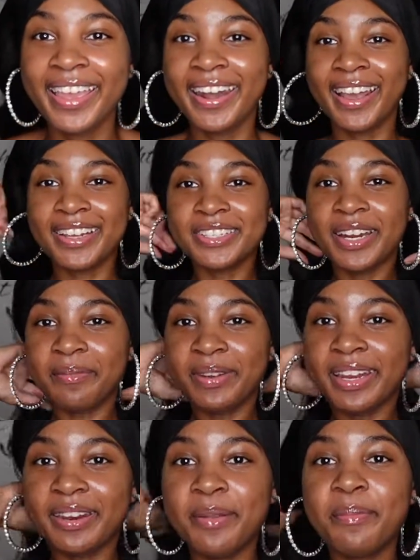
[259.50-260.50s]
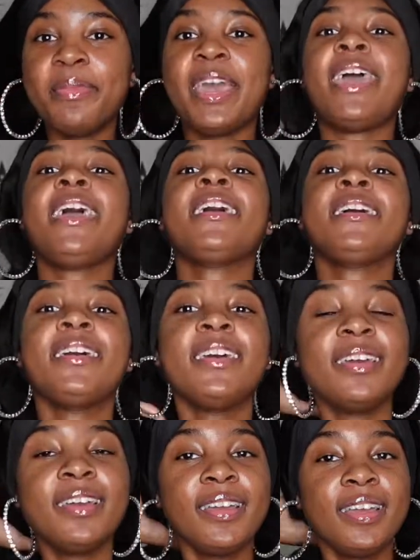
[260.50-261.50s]
and I strapped it in the back,
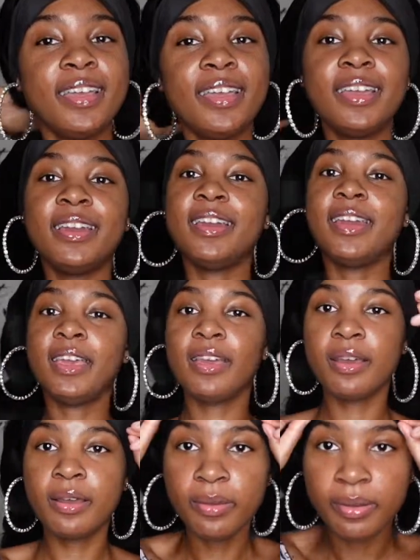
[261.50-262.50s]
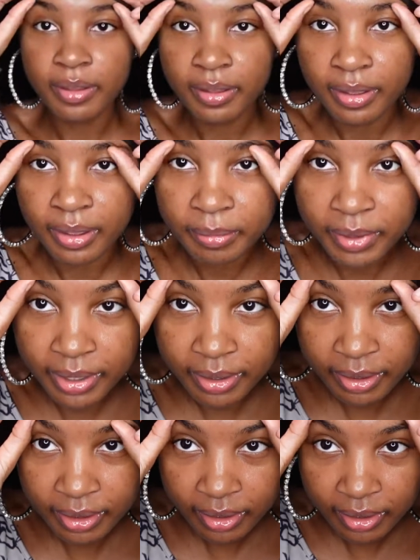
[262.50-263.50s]
and now I'm
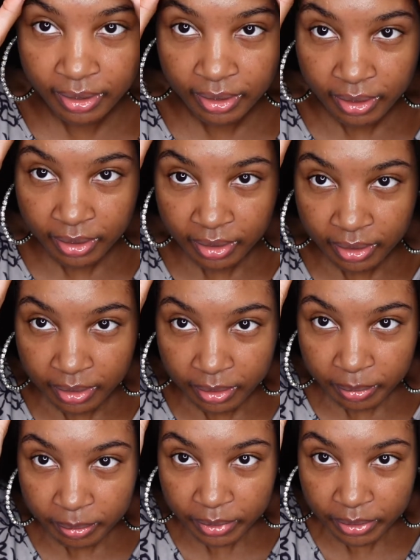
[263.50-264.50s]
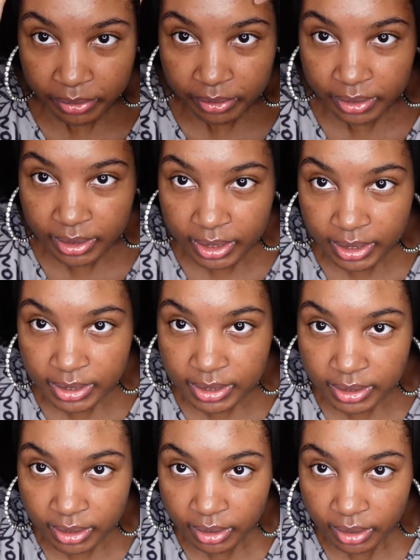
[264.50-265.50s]
gonna pull
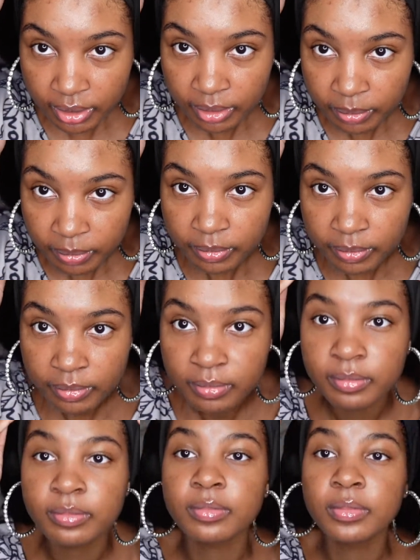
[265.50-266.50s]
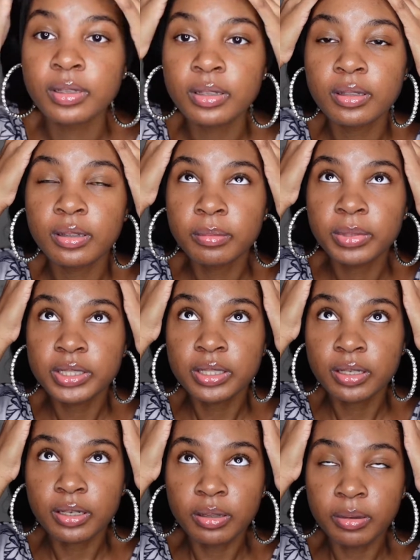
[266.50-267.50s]
this up, push it
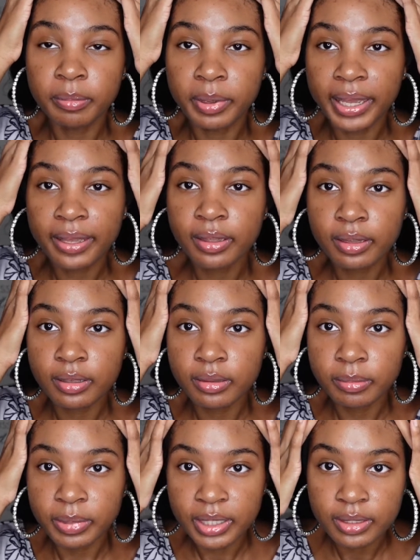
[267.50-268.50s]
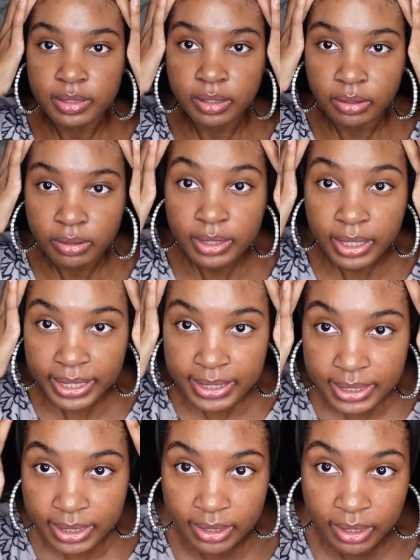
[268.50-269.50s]
a little back a little bit so you can like
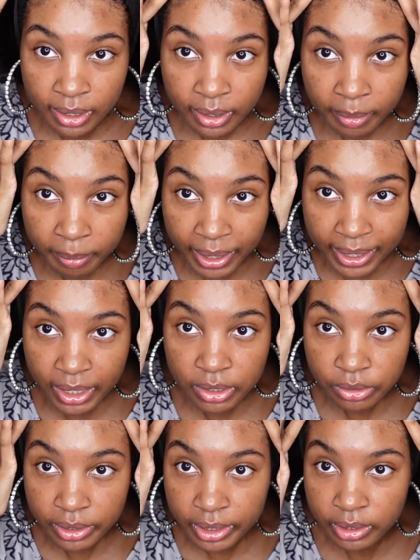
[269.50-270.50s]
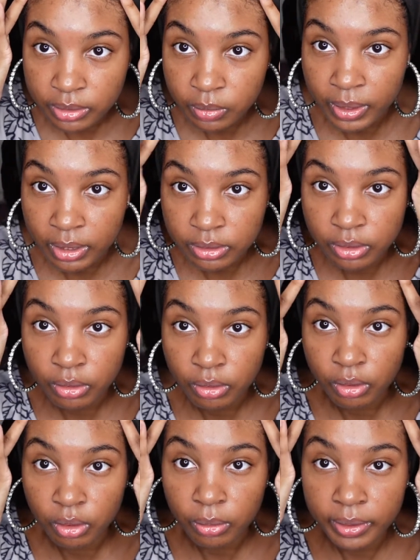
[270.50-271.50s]
see my natural hair as well, so I can
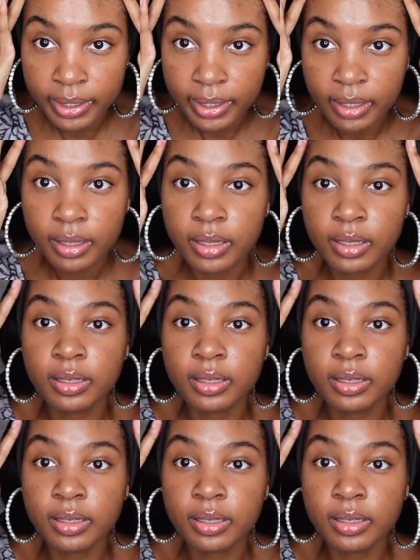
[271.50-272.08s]
go with it,